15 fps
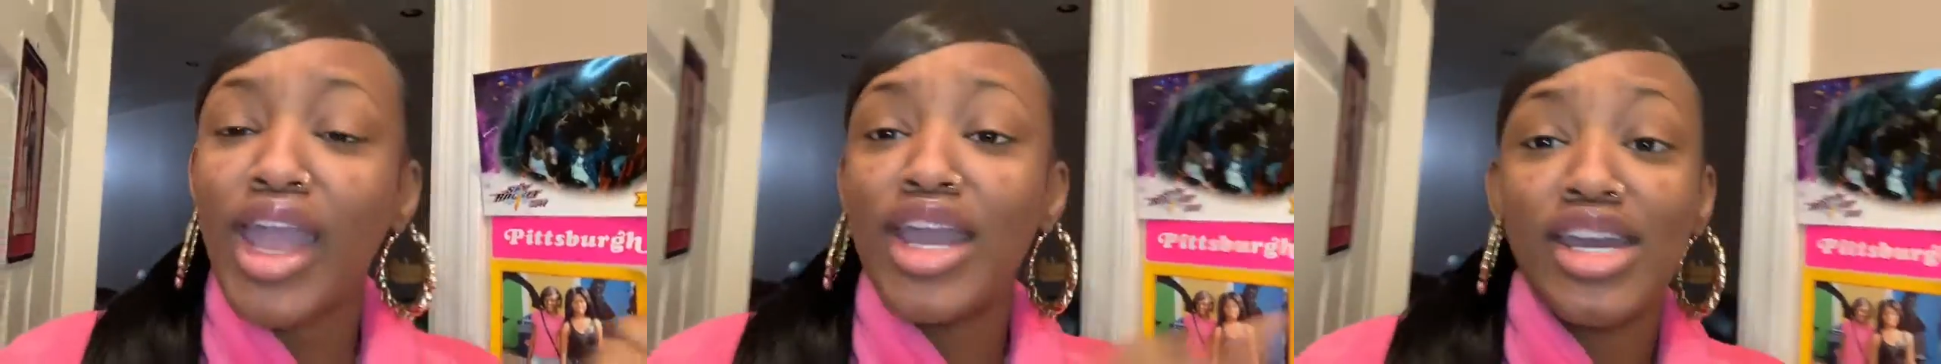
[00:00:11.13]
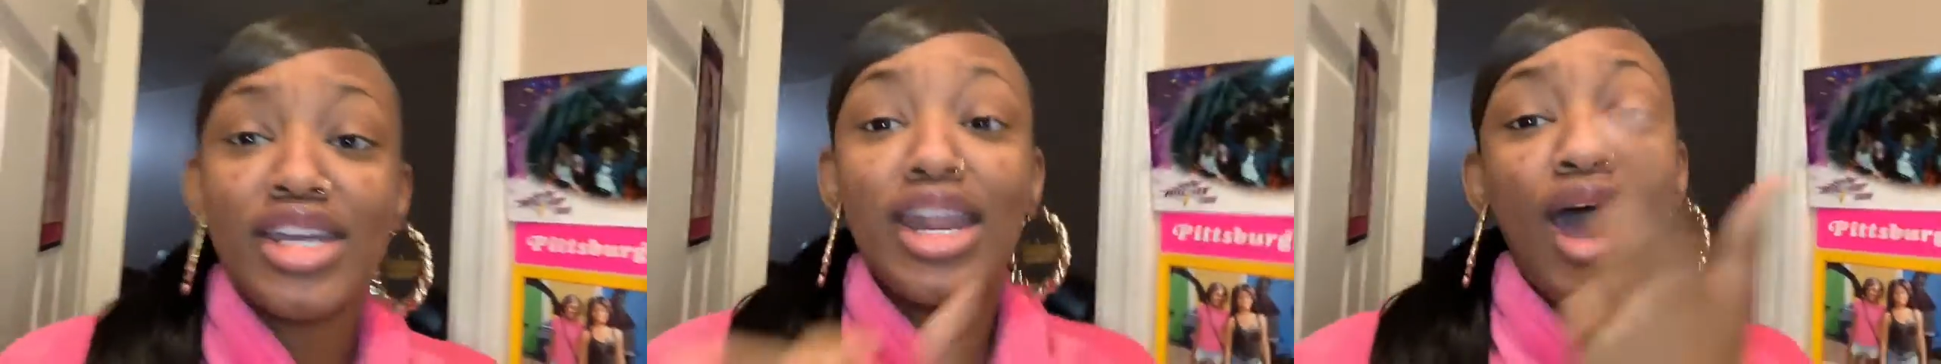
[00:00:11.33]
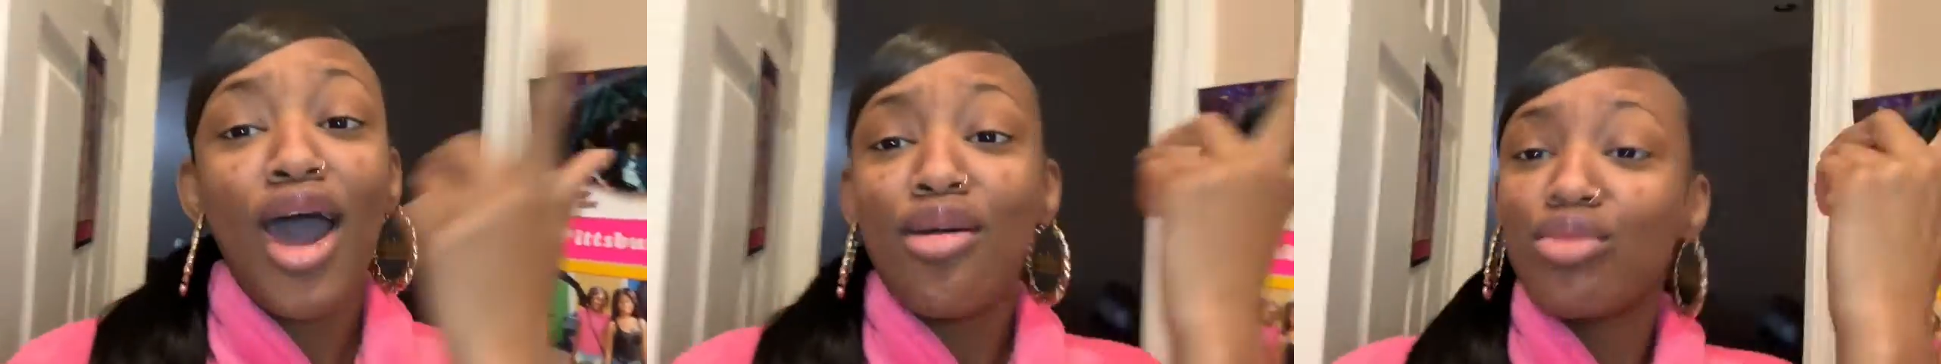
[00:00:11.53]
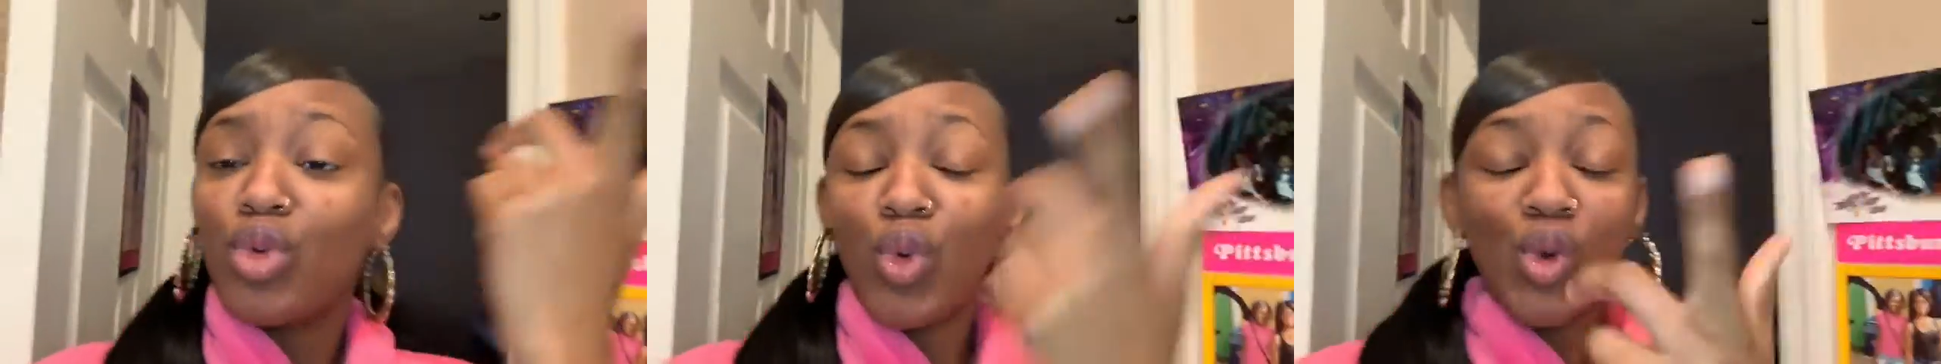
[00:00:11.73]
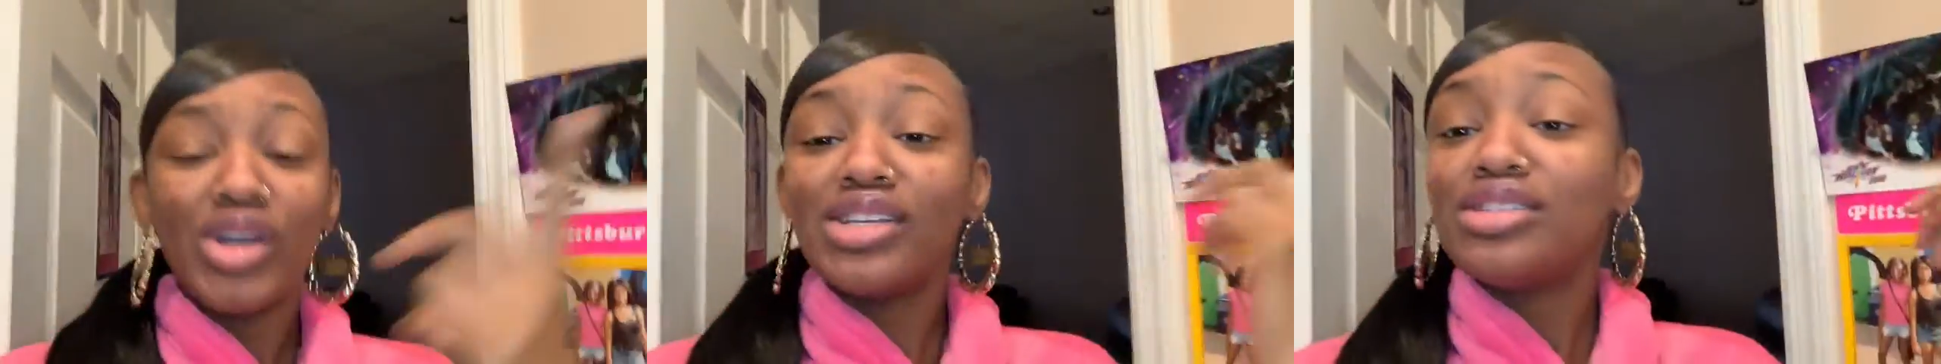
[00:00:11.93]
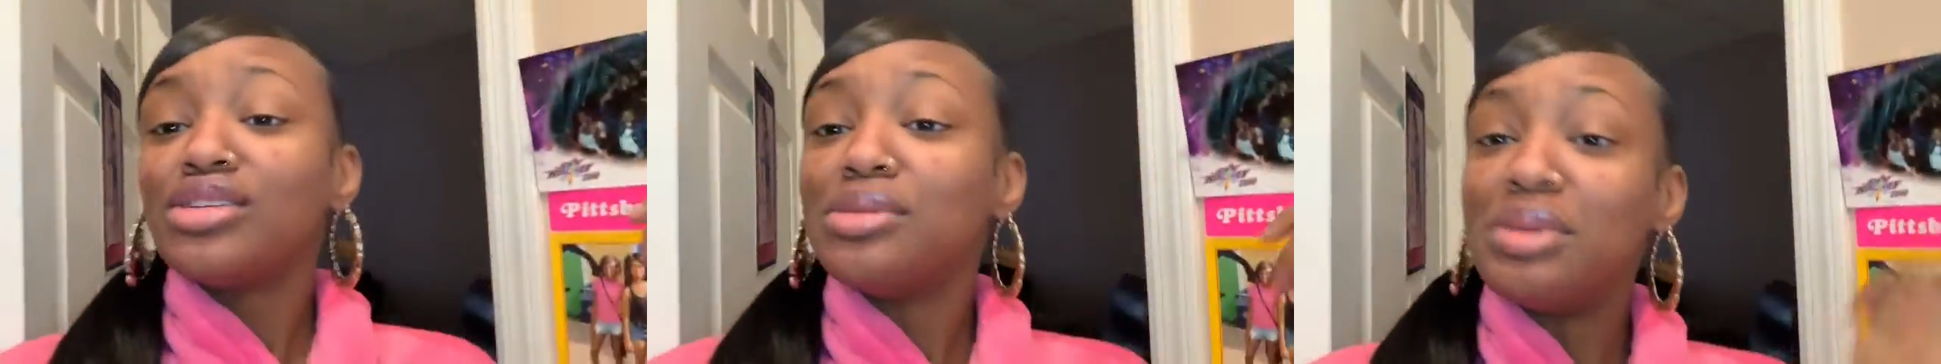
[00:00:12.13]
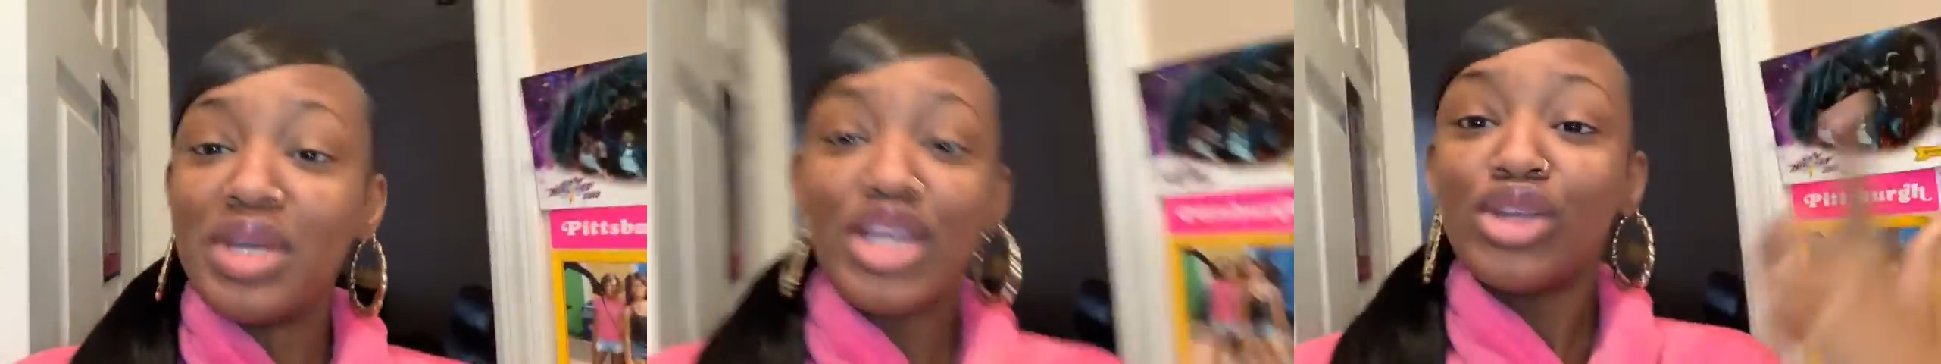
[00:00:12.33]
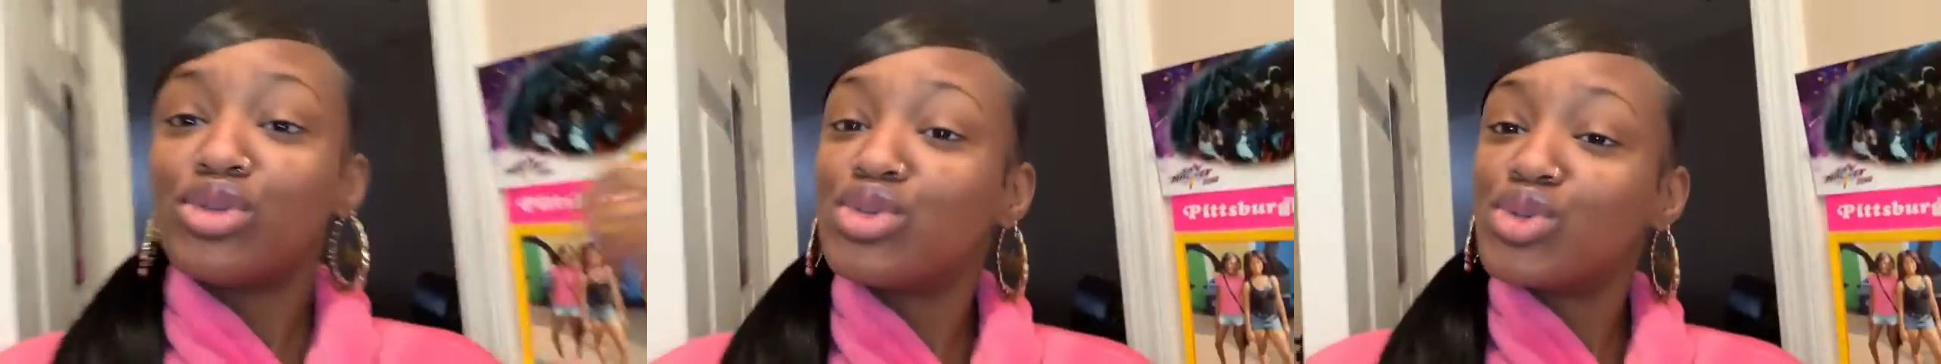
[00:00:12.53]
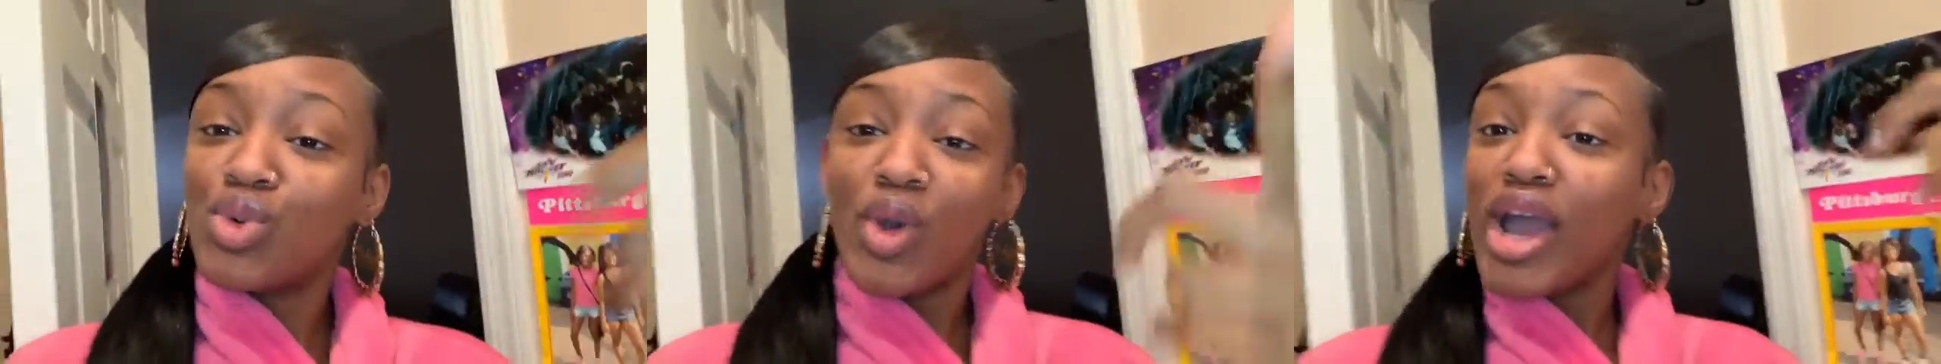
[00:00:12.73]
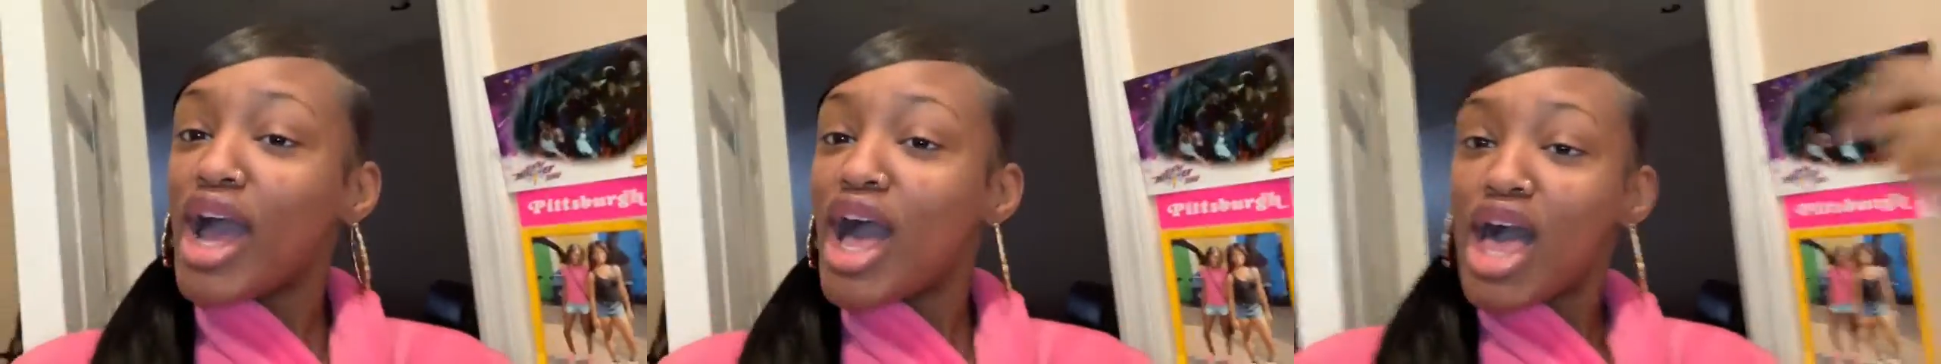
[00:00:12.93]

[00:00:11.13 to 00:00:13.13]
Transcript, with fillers: and I'm going to be doing